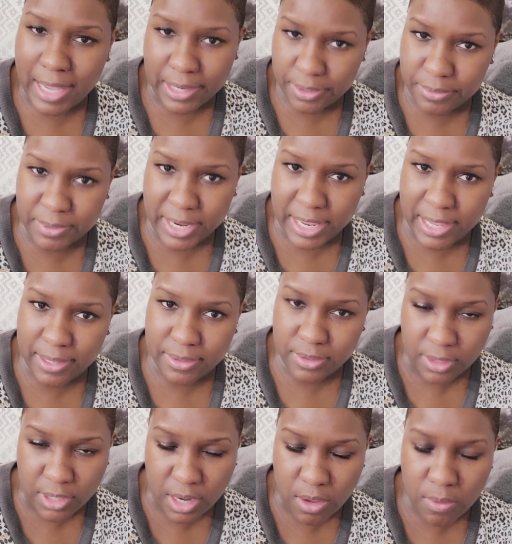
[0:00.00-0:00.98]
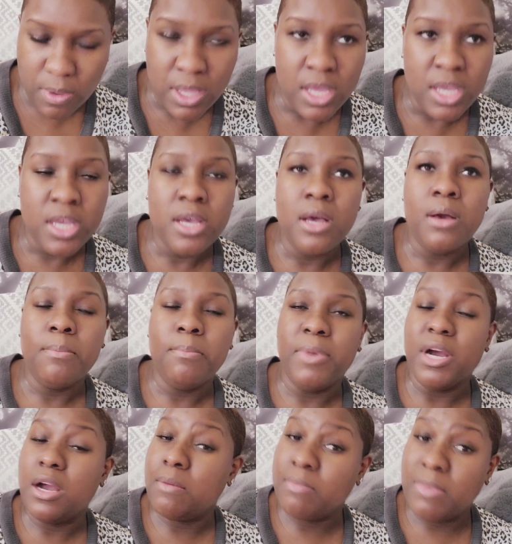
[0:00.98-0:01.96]
to do that, But
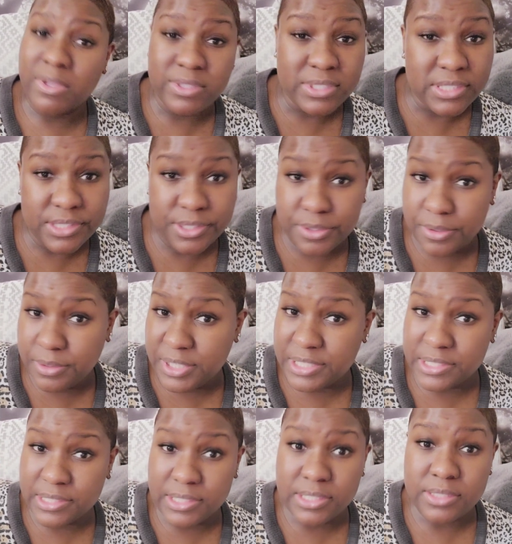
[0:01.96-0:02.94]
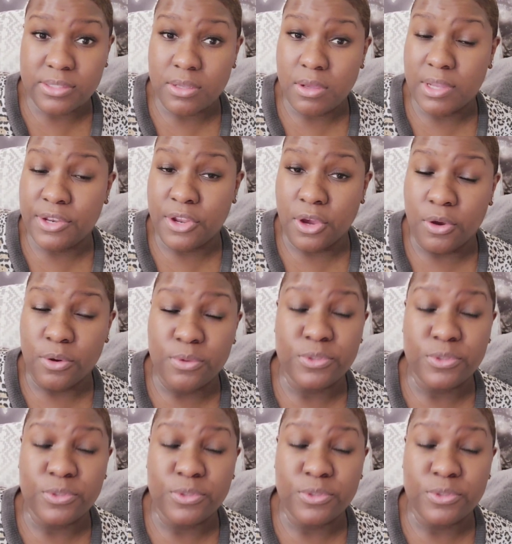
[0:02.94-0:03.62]
her mother still insists on no,